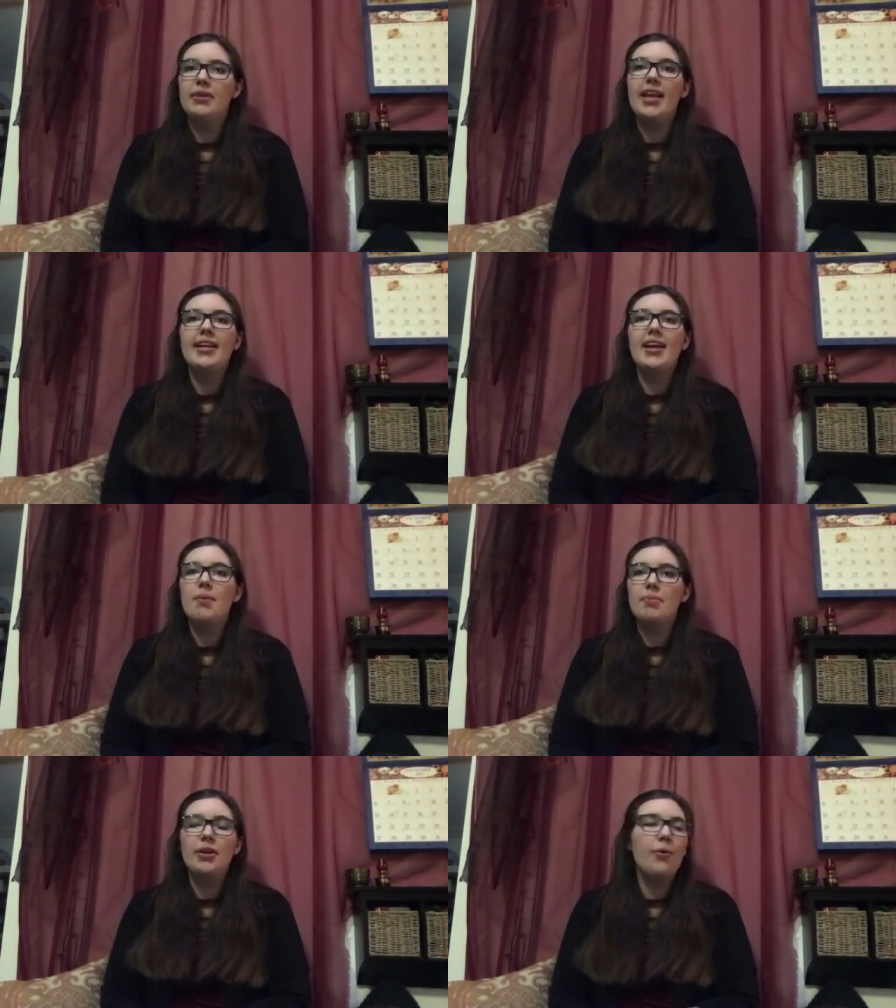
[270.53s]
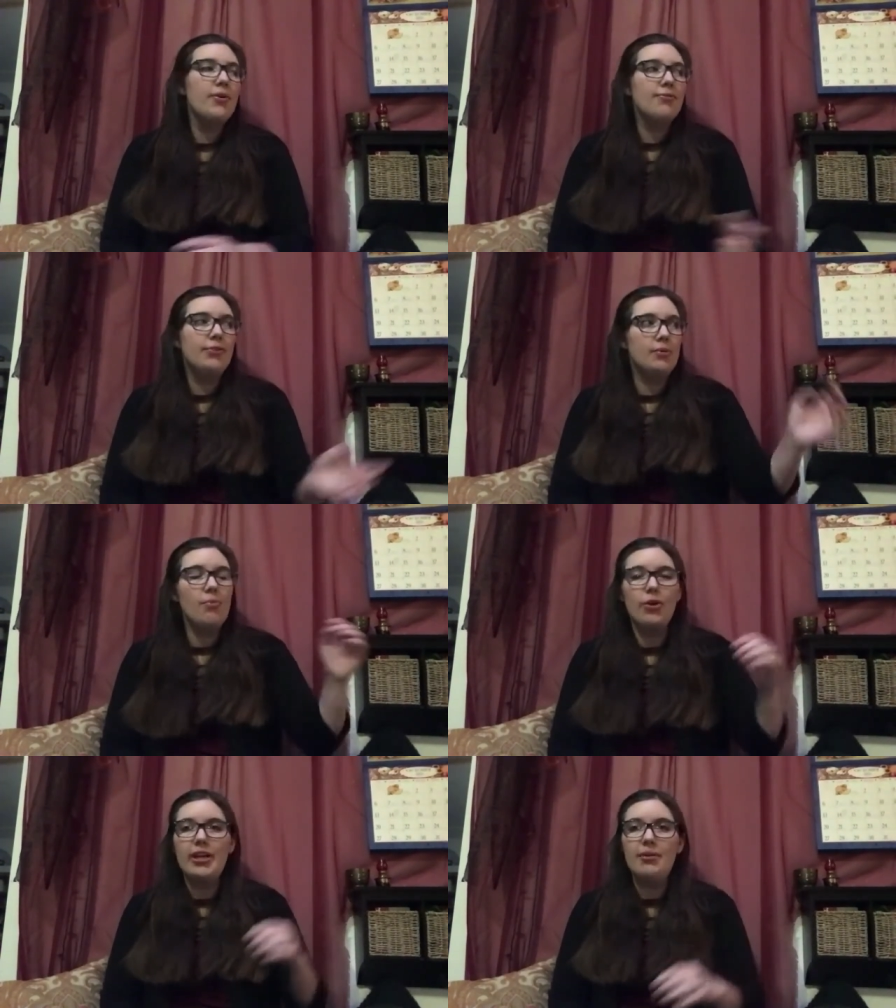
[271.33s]
getting up and going for your
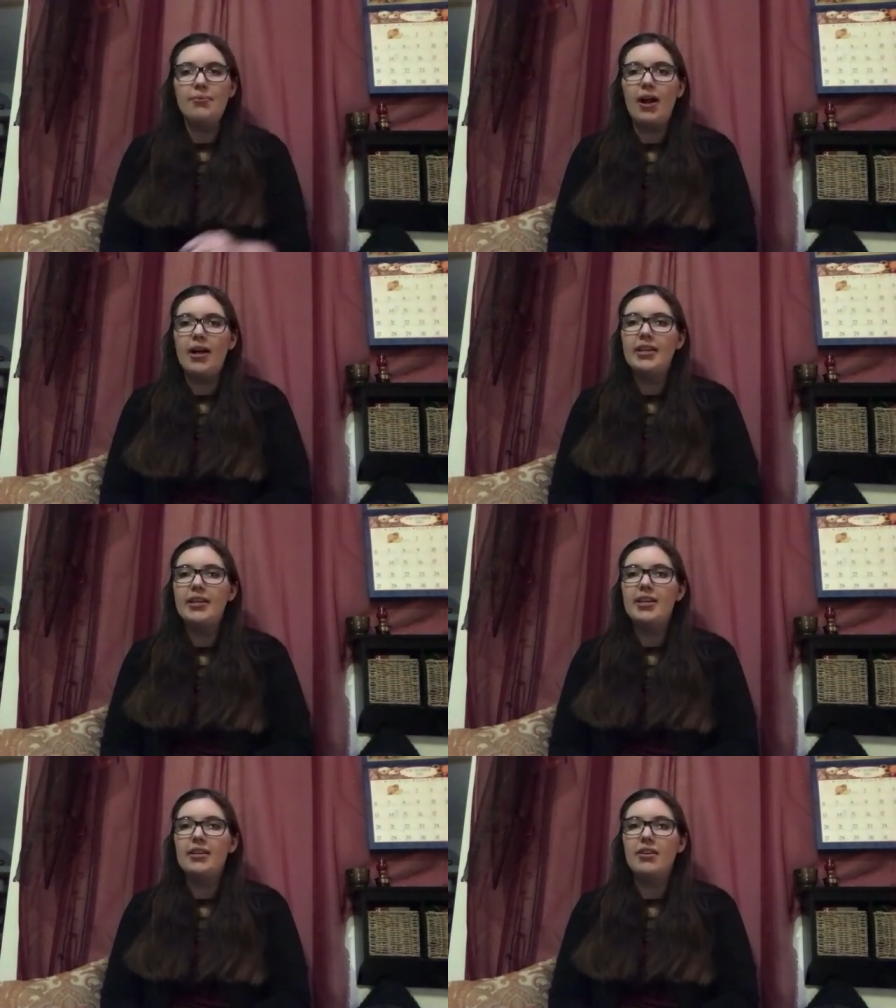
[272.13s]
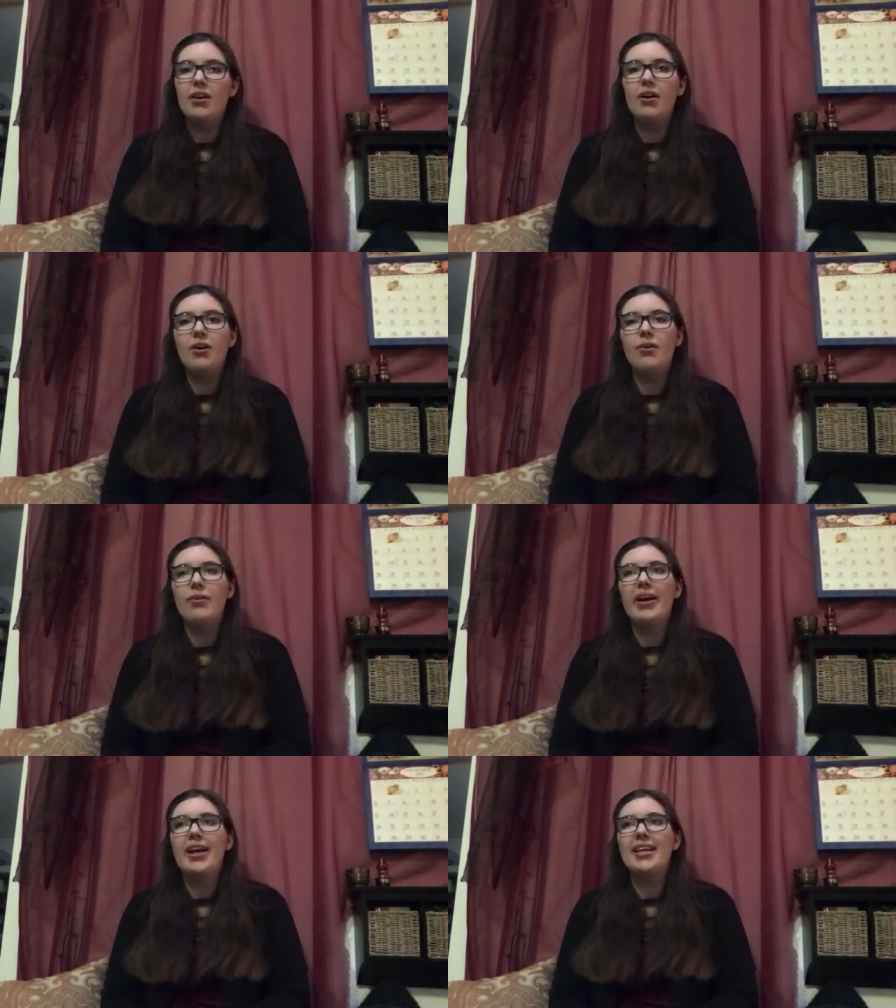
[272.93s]
morning run and,
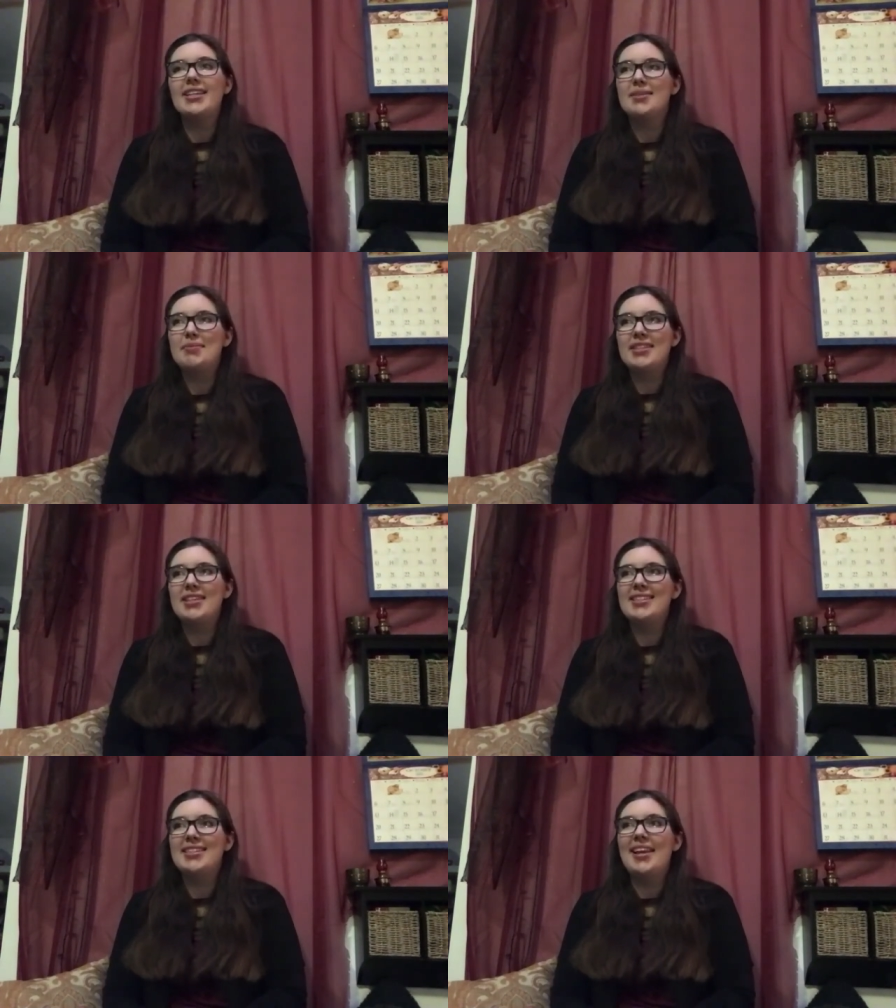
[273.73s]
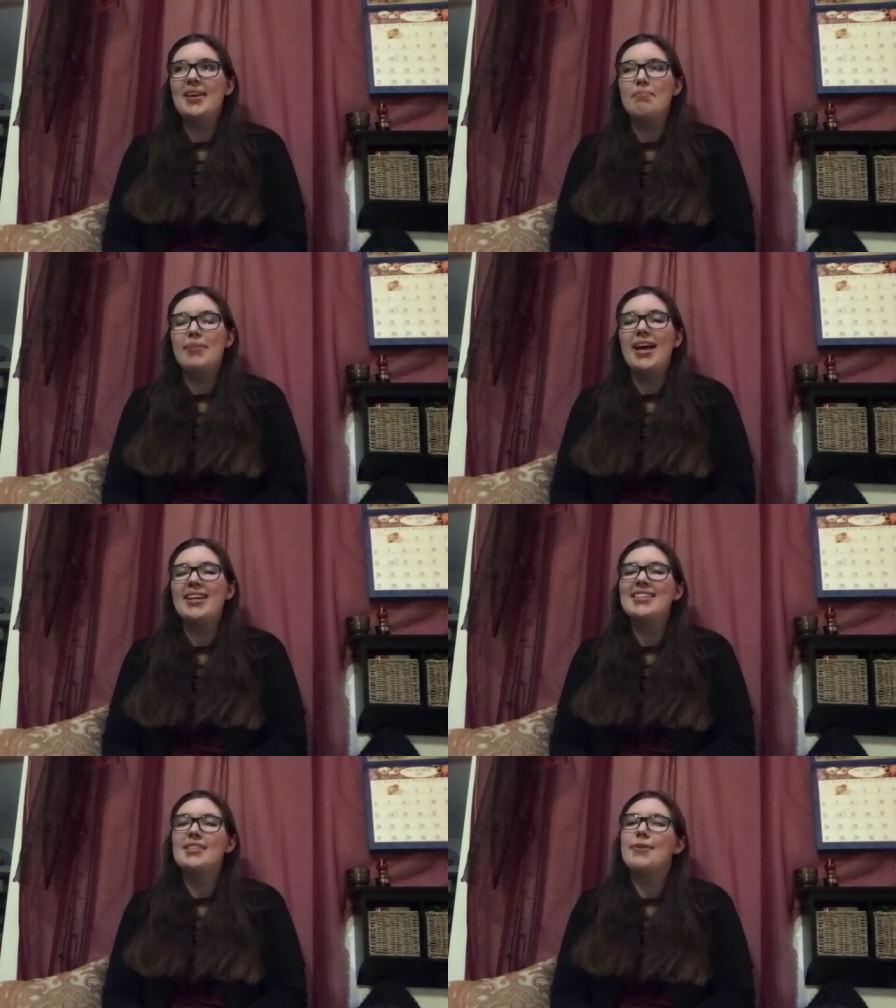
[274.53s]
oh, I guess I'm just going to stay in bed
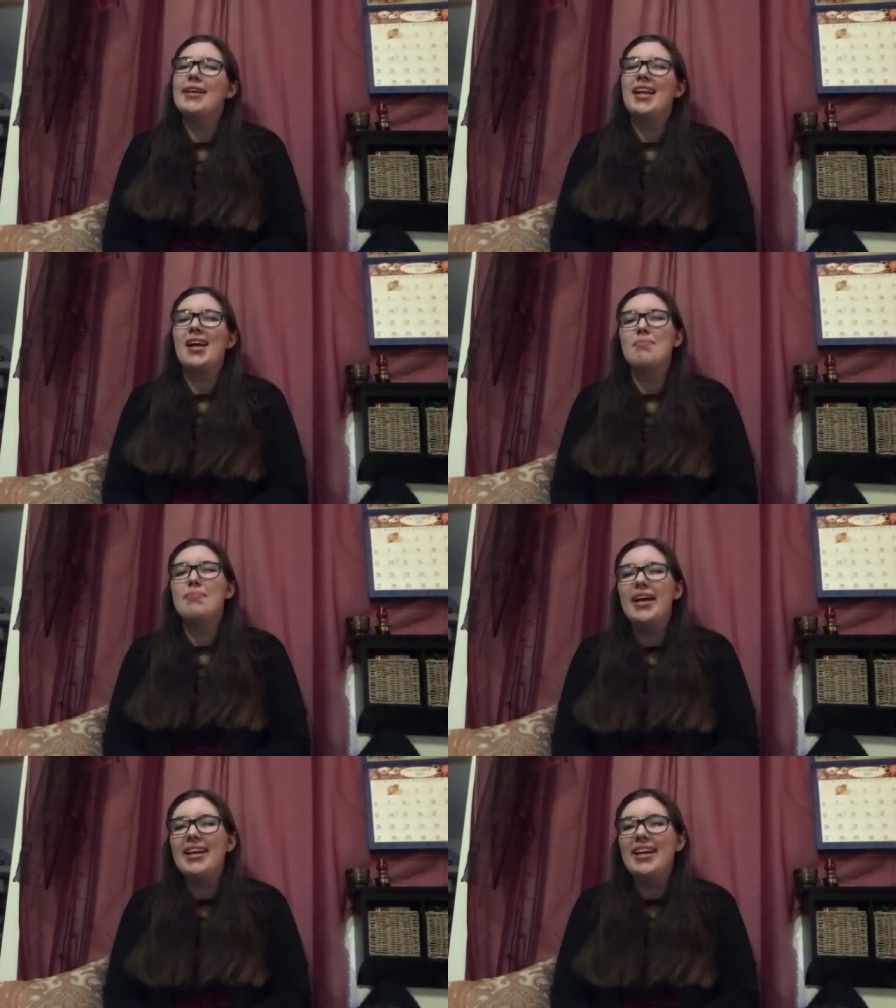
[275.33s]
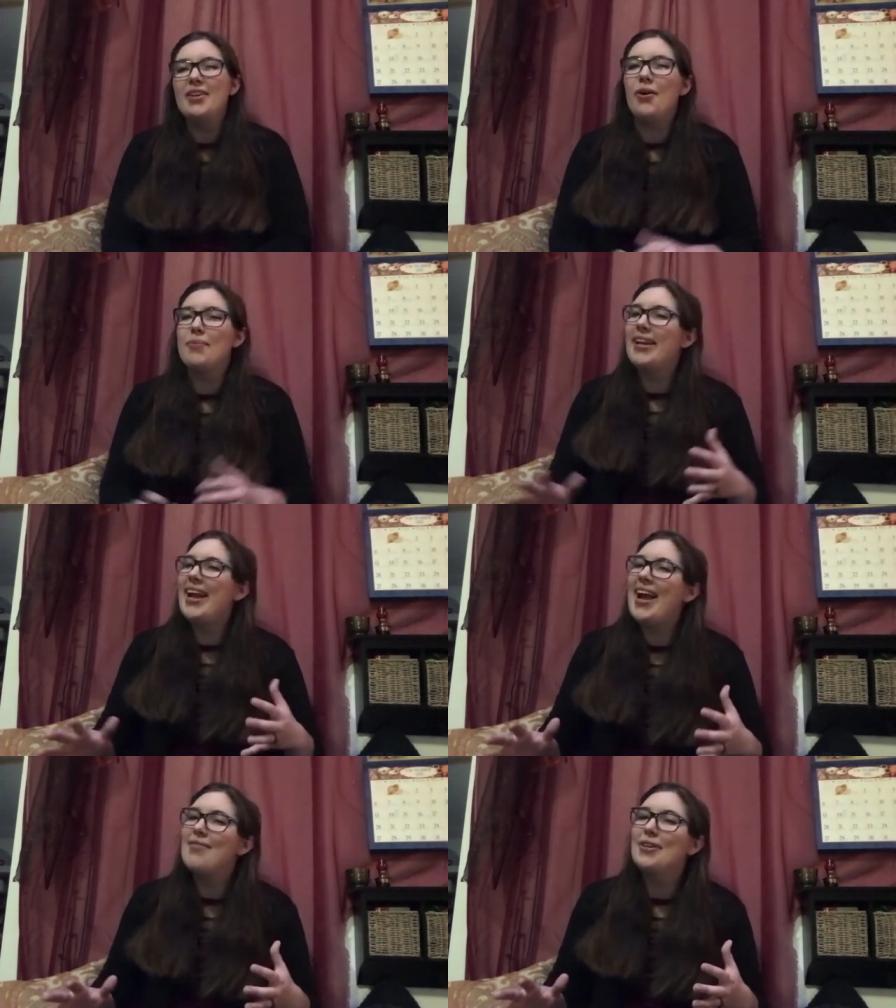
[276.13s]
because if I get out of bed, I know I'm going to
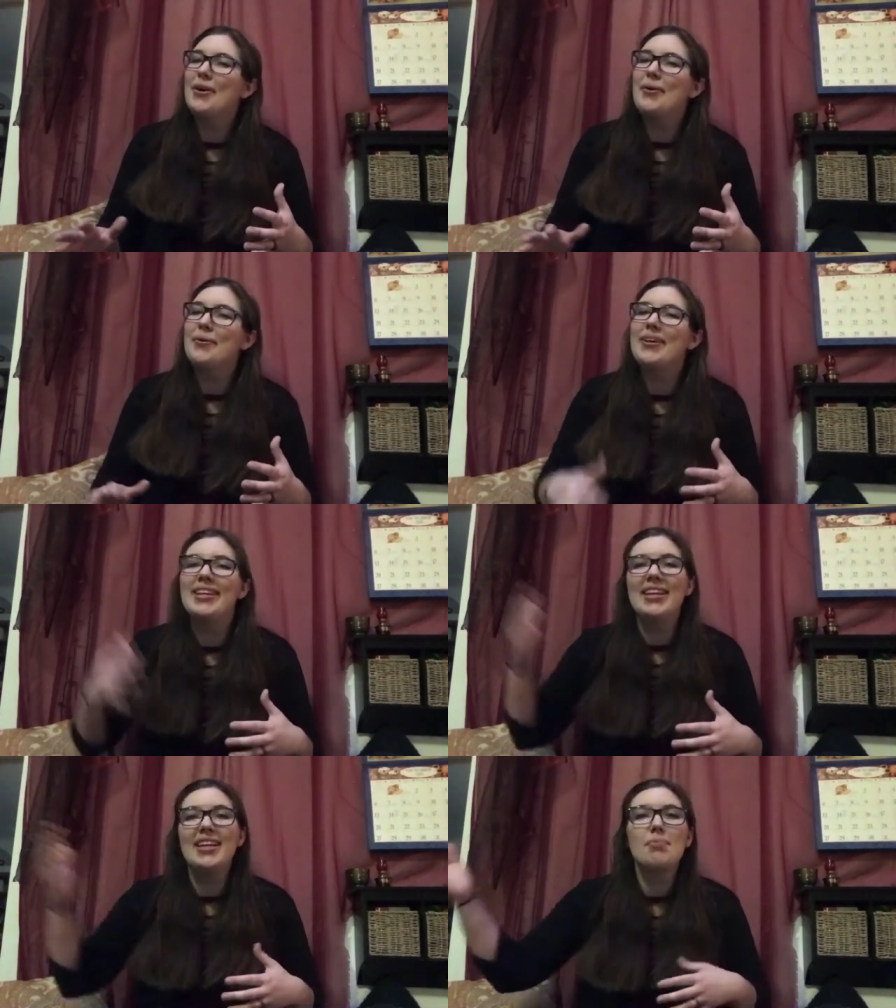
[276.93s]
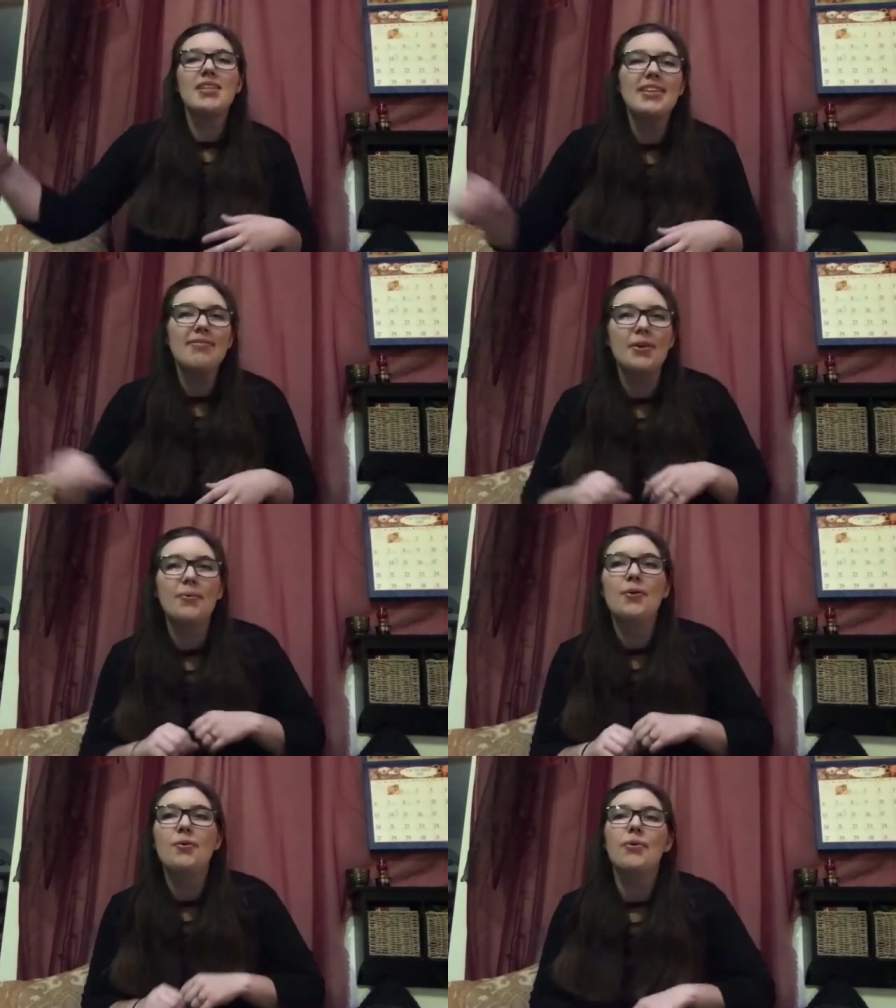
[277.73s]
have to go clean up the living
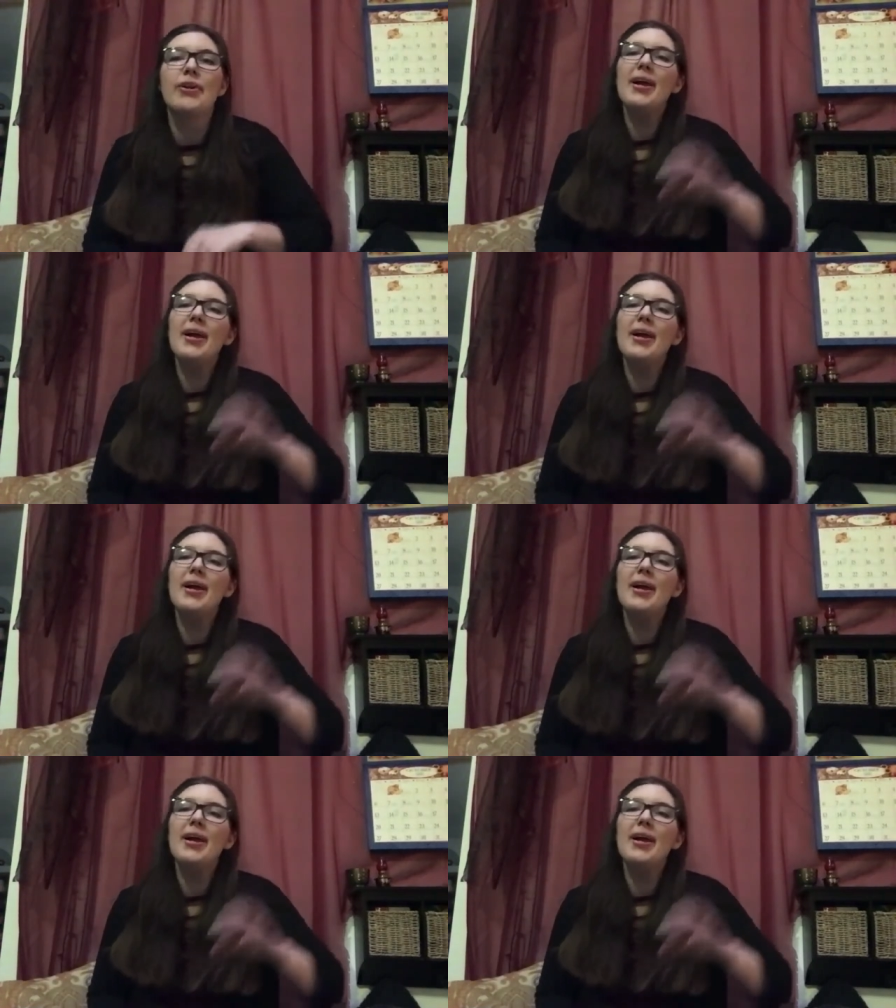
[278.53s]
room or